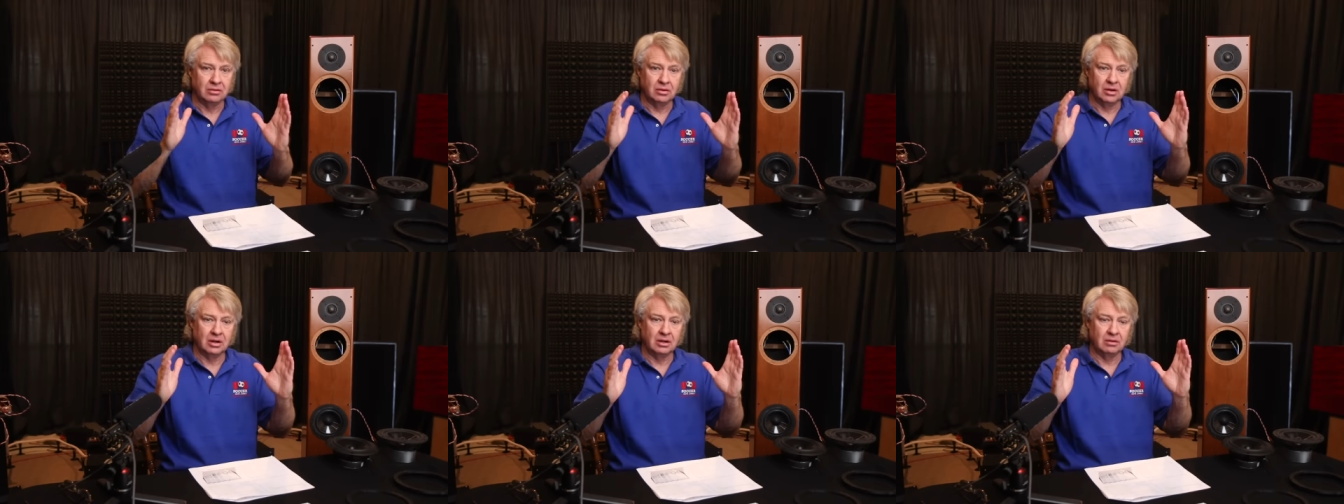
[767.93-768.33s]

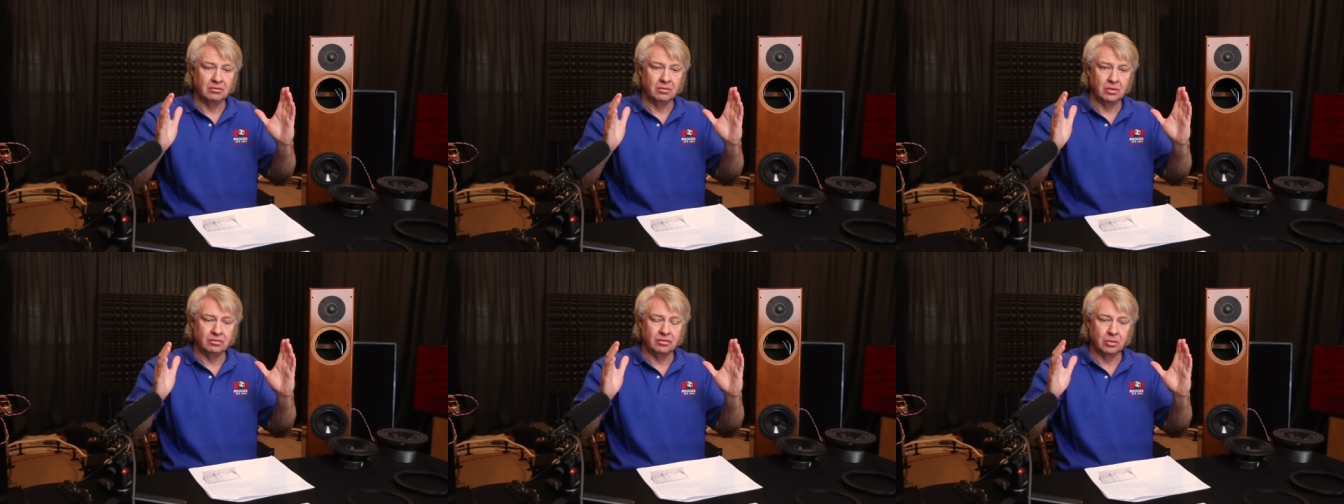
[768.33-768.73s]

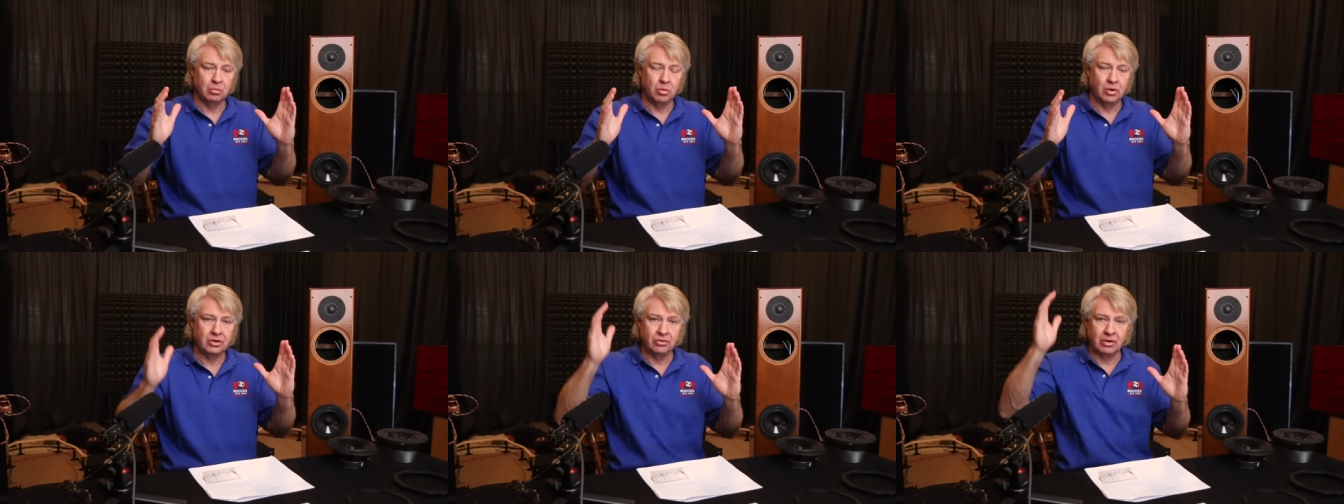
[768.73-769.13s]
um,
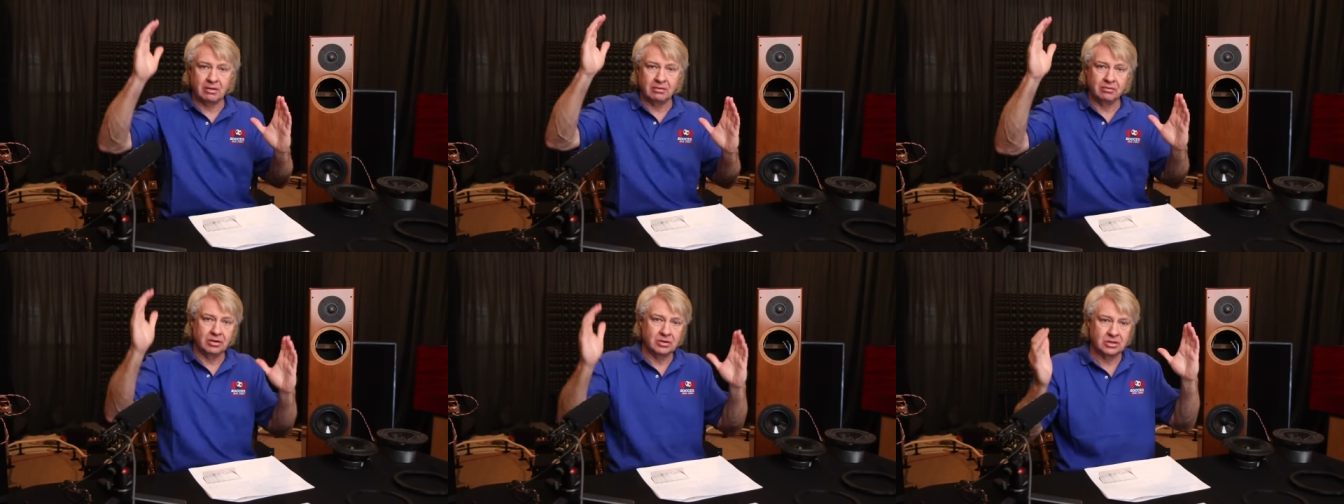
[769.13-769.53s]
from one
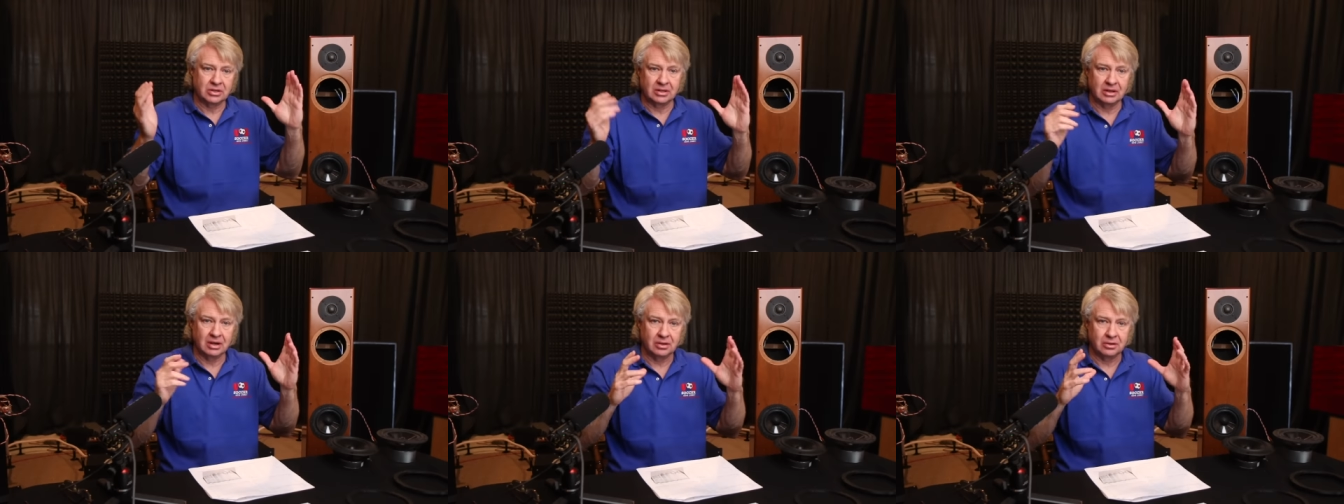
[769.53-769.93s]
driver versus
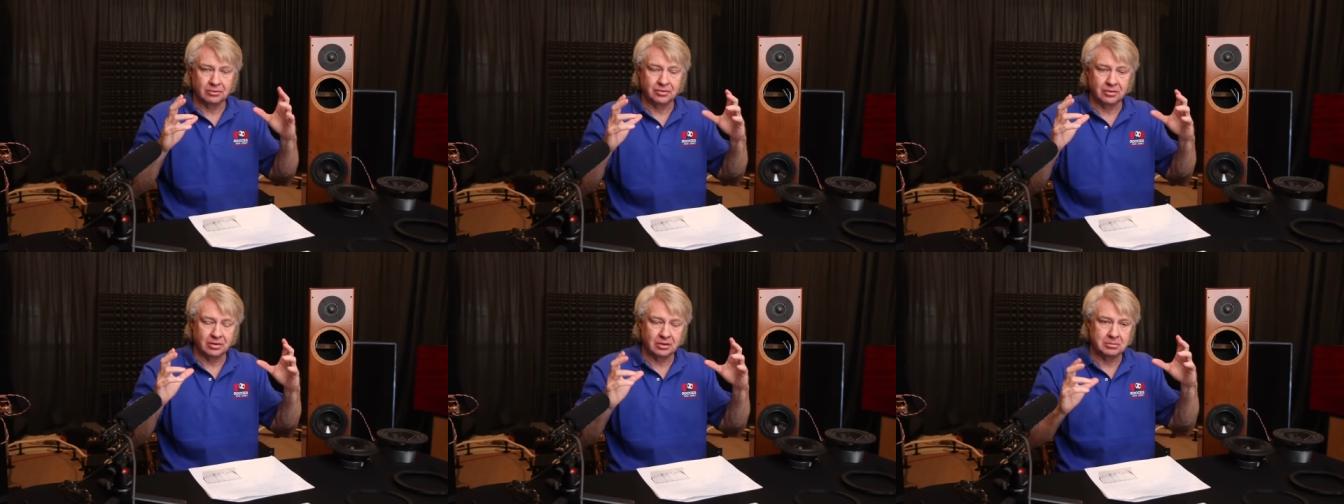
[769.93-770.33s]
the other
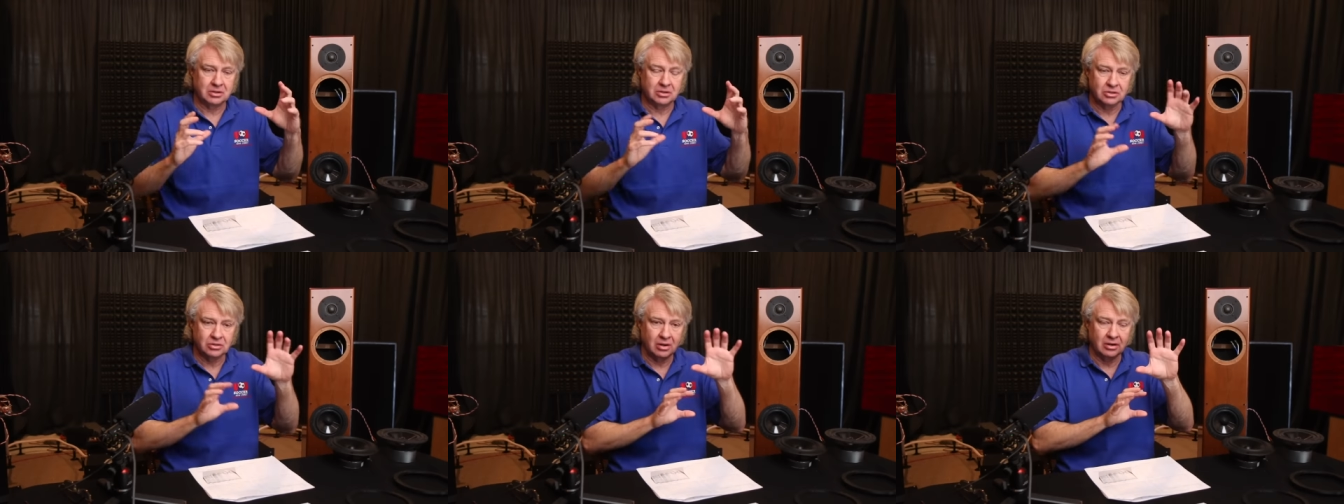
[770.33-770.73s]
for them
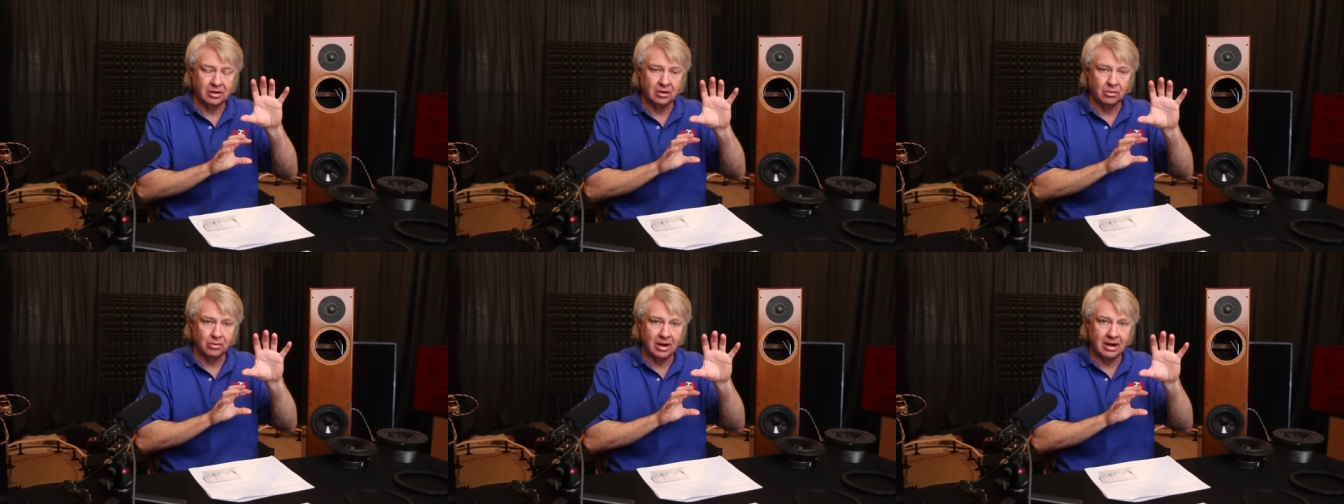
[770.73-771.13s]
to start
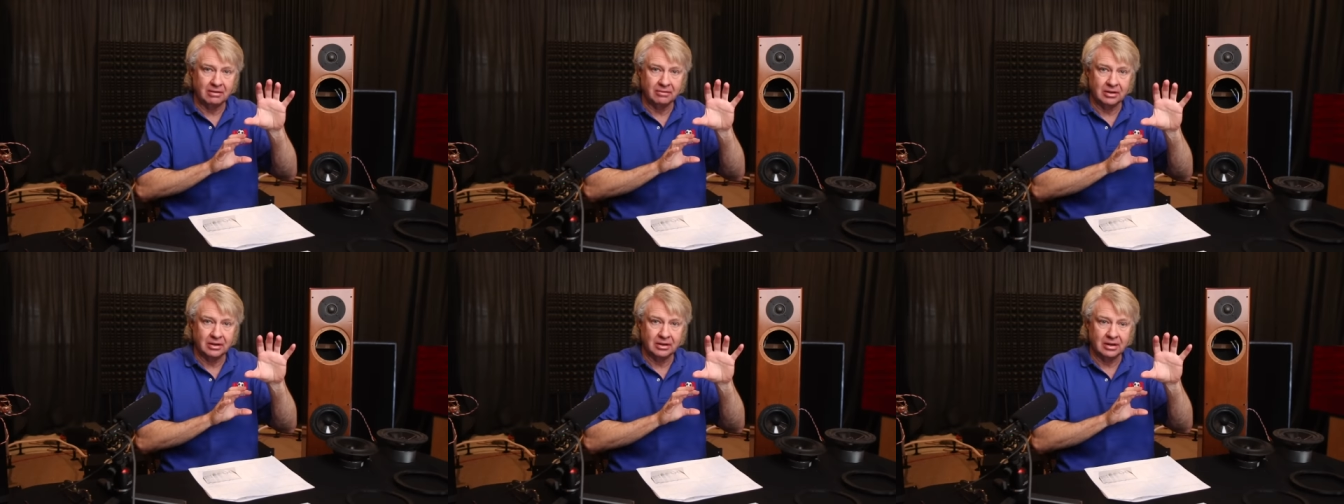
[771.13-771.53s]

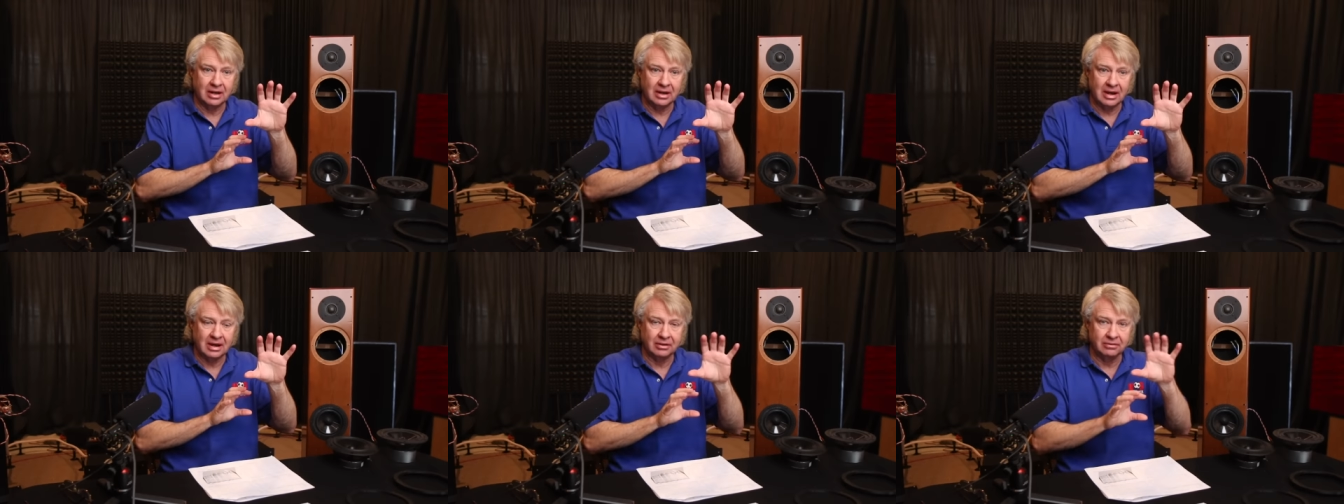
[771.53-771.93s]
arriving
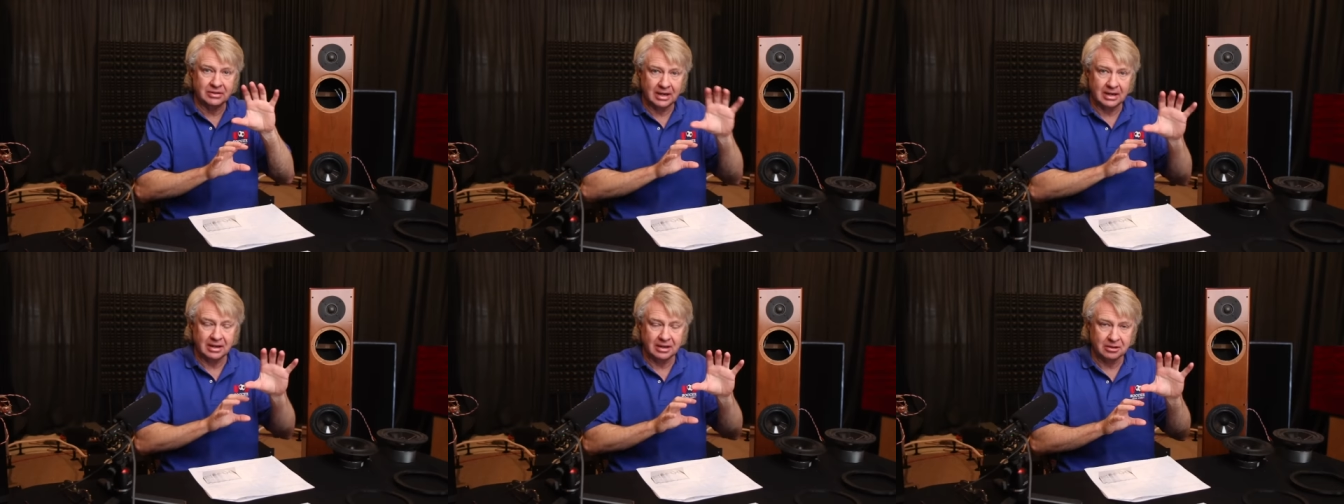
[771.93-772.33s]
out of
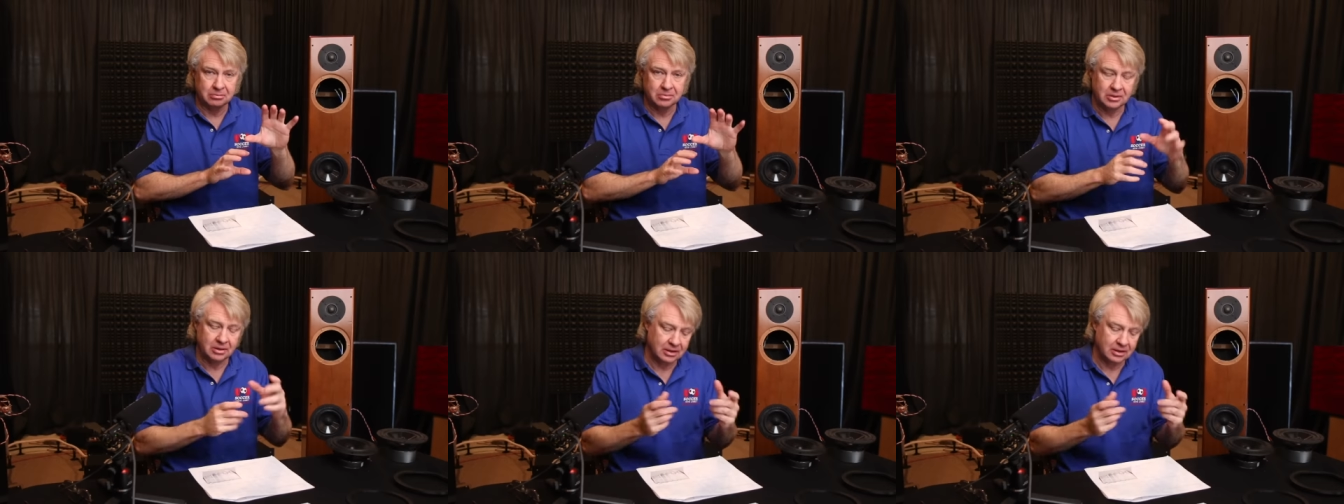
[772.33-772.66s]
time